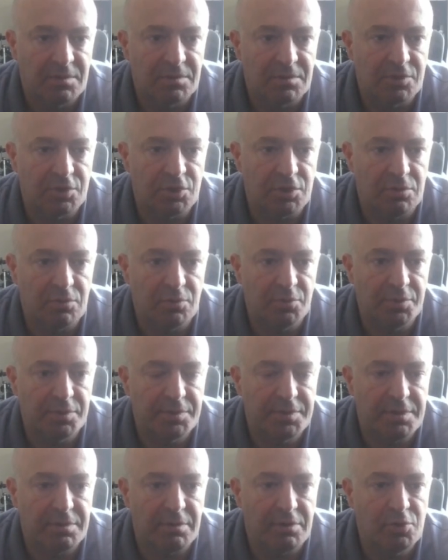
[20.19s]
So
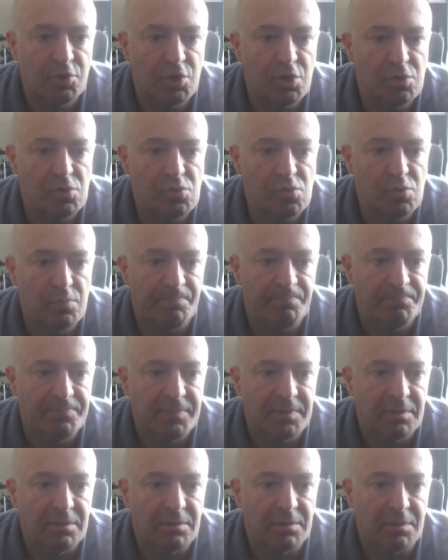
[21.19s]
there are no
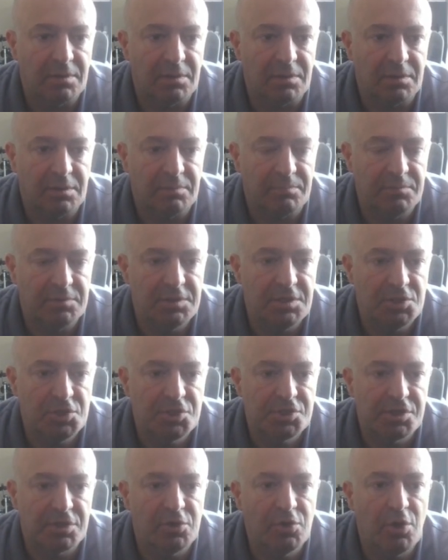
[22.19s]

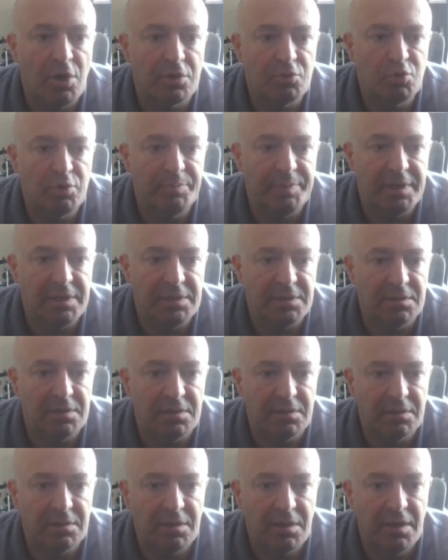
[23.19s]
digits are not repeated
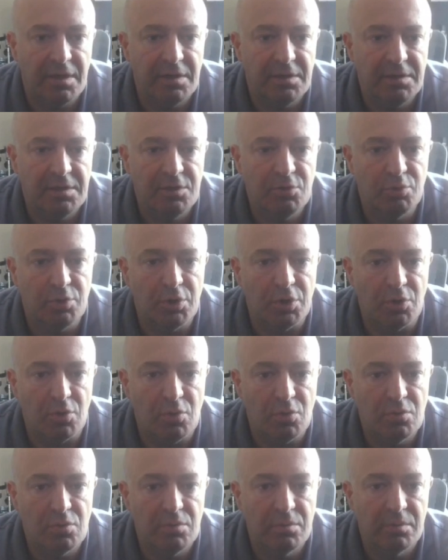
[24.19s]
in any
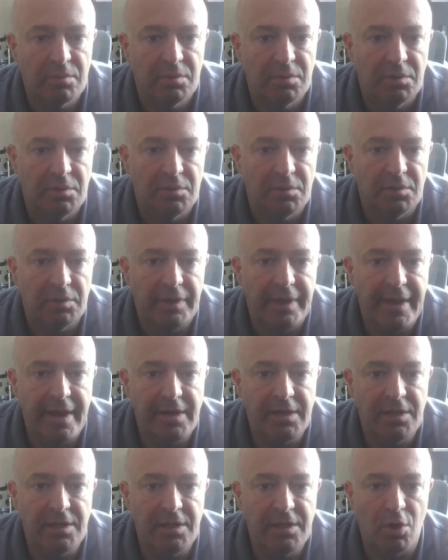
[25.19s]
row,
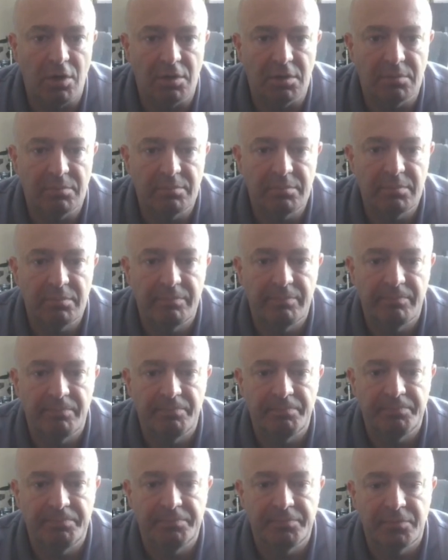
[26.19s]
any column,
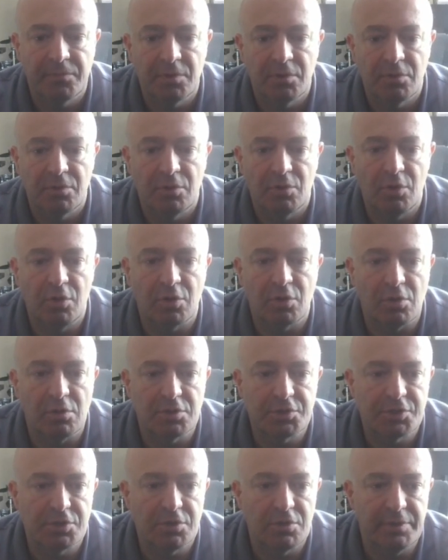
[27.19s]
or
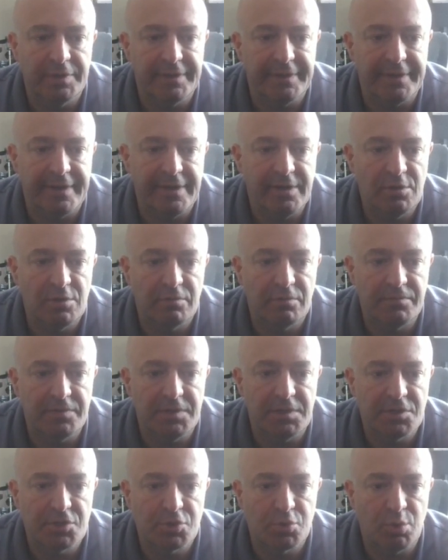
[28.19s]
also in any of
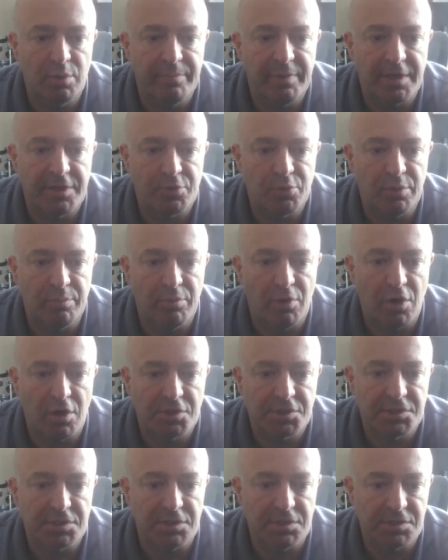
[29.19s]
these 3x3
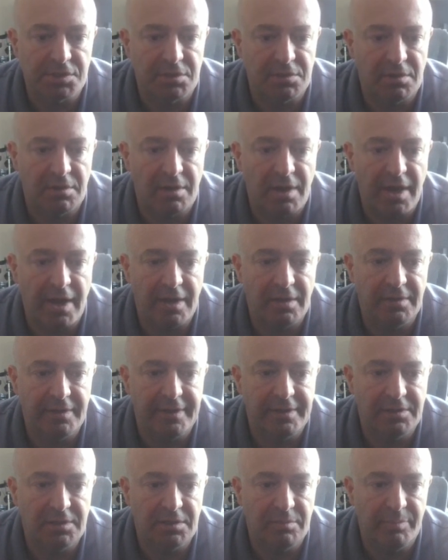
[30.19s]
boxes that are
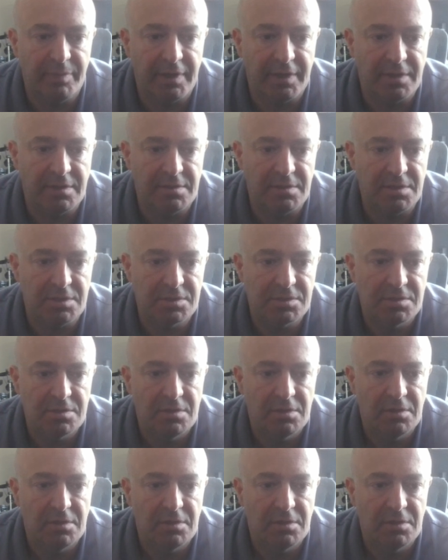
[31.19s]
highlighted by these